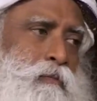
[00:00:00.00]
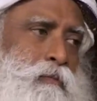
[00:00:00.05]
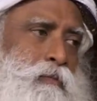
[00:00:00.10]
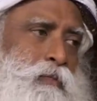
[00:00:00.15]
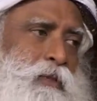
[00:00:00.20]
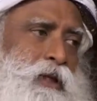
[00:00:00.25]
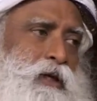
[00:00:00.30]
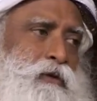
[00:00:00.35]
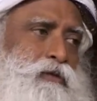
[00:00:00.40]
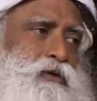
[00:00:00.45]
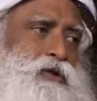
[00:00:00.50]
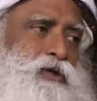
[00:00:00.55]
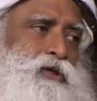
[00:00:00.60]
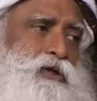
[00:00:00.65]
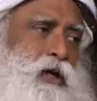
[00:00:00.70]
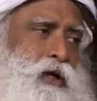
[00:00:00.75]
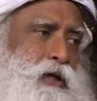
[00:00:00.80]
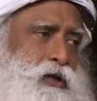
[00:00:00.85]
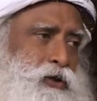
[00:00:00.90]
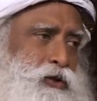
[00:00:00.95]
they would
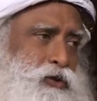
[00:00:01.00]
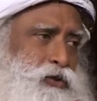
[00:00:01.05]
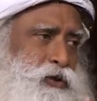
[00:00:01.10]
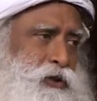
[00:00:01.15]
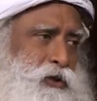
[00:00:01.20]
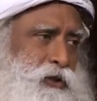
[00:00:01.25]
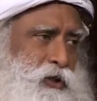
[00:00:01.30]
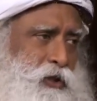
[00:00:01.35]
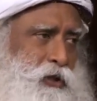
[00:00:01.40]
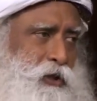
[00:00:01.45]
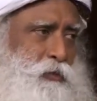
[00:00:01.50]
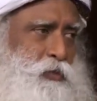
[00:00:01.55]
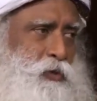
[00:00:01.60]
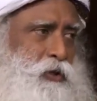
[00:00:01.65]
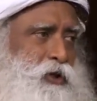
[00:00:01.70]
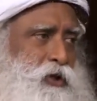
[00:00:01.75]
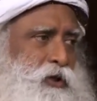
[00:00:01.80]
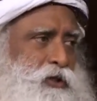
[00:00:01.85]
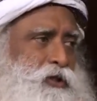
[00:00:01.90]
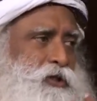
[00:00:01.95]
start using the
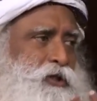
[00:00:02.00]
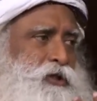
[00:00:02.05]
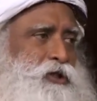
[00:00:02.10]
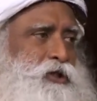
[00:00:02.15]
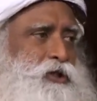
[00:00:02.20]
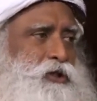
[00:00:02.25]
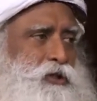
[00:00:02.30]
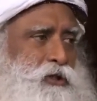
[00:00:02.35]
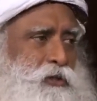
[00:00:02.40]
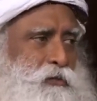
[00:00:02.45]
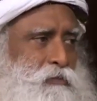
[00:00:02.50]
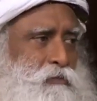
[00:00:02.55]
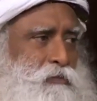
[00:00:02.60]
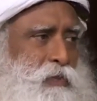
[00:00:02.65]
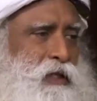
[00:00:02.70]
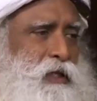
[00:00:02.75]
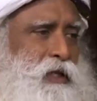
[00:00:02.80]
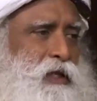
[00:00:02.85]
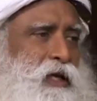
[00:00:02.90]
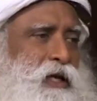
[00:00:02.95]
reproductive system
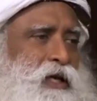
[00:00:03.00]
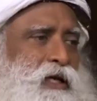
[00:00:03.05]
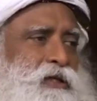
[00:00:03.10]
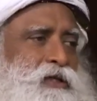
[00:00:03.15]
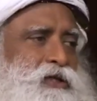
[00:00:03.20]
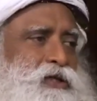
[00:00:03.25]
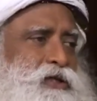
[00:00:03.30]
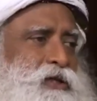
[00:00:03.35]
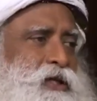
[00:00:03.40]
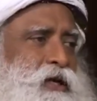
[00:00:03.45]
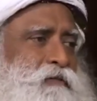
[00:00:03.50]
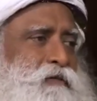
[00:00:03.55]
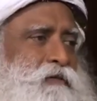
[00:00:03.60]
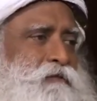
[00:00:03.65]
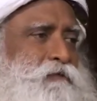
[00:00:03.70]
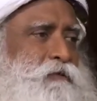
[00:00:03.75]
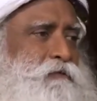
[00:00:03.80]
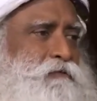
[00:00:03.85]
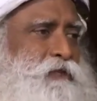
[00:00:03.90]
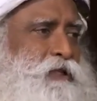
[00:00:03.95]
by the age they were
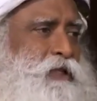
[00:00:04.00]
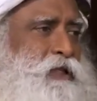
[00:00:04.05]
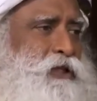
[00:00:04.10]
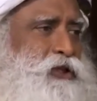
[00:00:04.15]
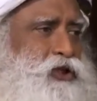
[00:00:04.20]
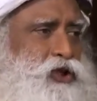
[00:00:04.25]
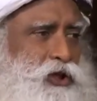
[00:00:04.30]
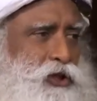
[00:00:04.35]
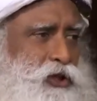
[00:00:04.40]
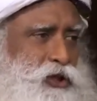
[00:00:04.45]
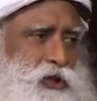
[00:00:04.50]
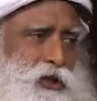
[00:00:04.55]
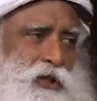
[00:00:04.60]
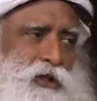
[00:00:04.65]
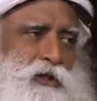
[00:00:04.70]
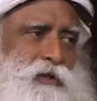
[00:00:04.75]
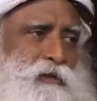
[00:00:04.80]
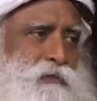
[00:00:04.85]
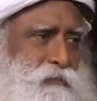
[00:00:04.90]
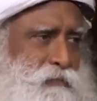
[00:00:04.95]
fifteen,
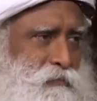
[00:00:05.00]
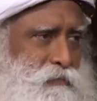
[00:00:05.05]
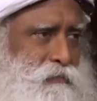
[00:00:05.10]
sixteen.